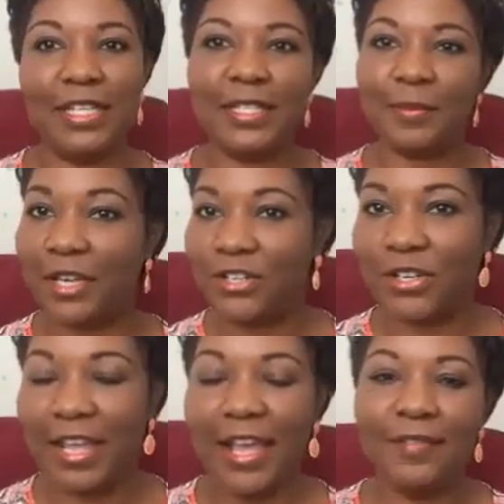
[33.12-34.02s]
It's a pleasure
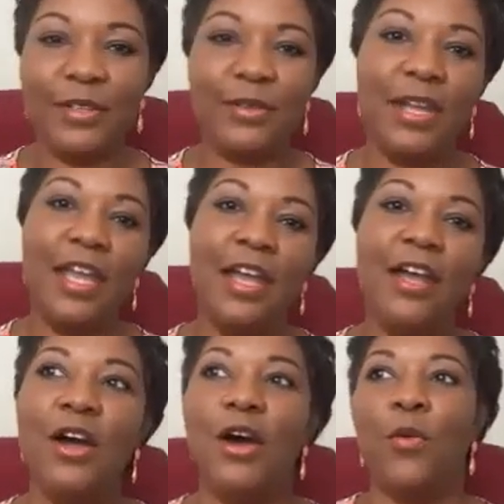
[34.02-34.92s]
to have you.
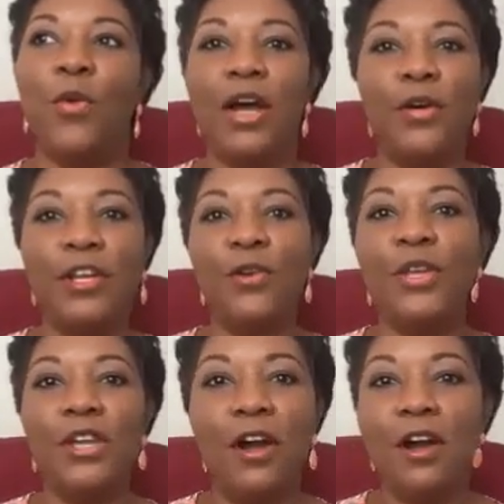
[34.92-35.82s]
Well, here
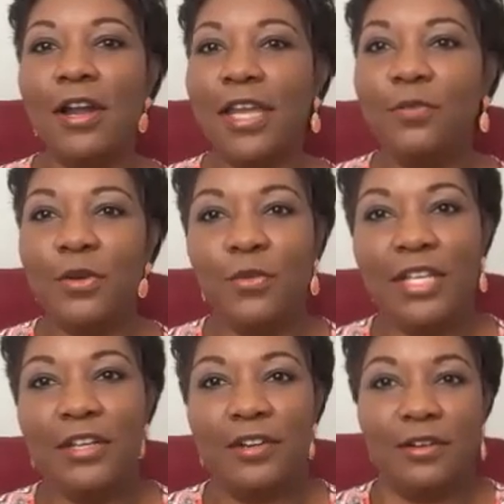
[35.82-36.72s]
we are, and
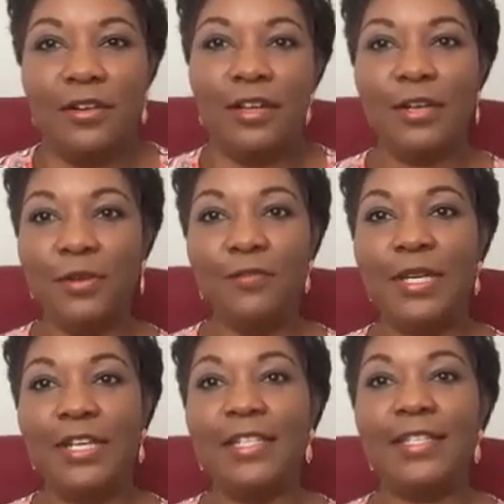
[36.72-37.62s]
we've
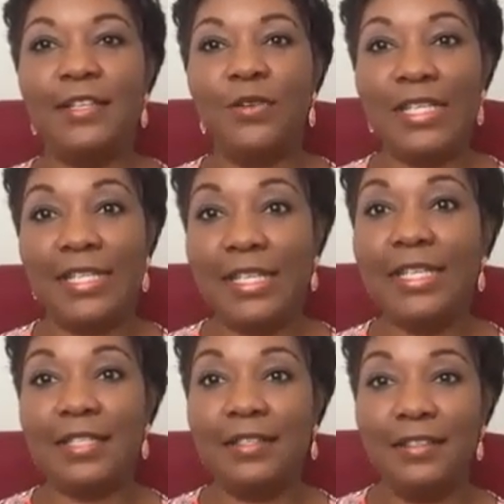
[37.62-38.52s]
been considering a
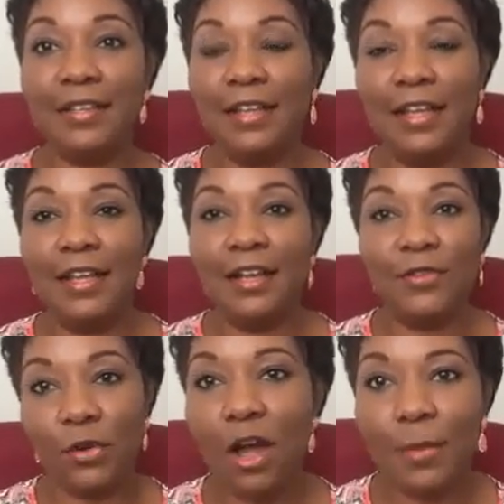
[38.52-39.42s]
season of
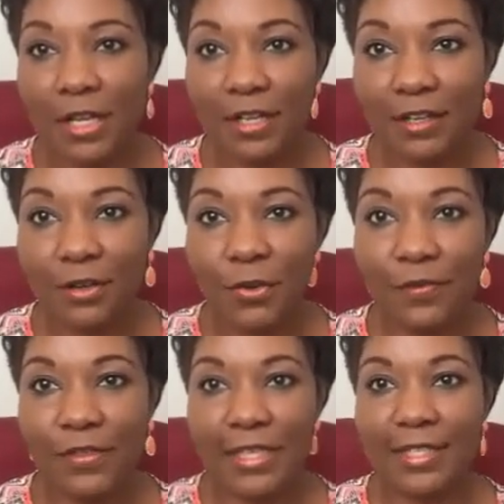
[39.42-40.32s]
trauma
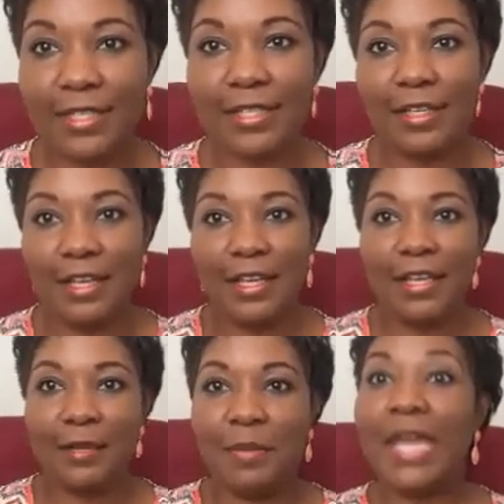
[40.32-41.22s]
with this
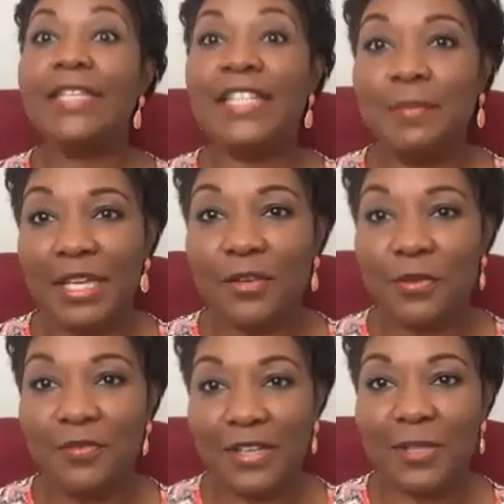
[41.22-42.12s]
pandemic
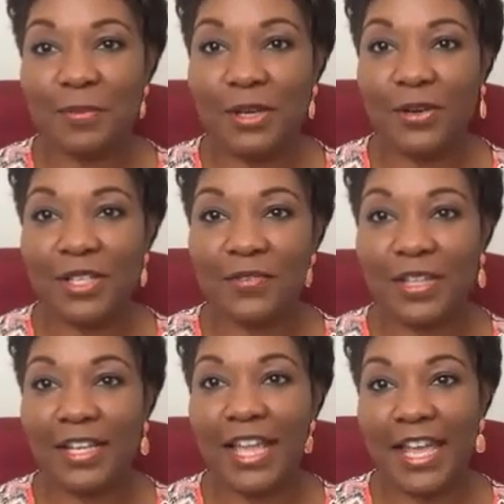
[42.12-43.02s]
we've experienced for
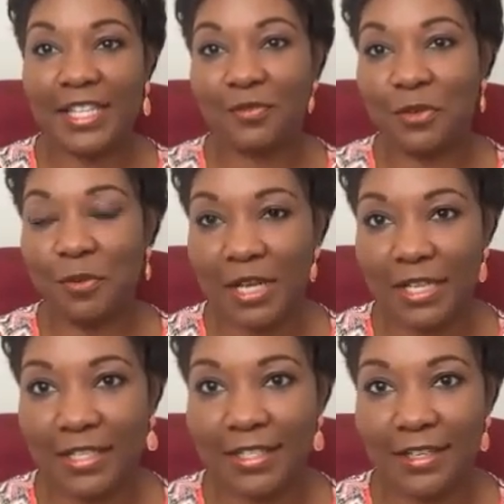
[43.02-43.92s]
the last few
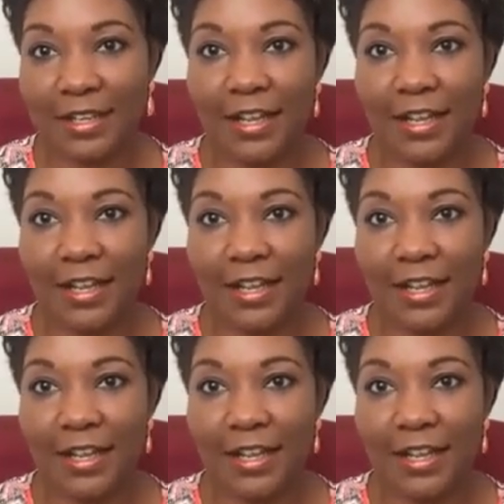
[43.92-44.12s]
months.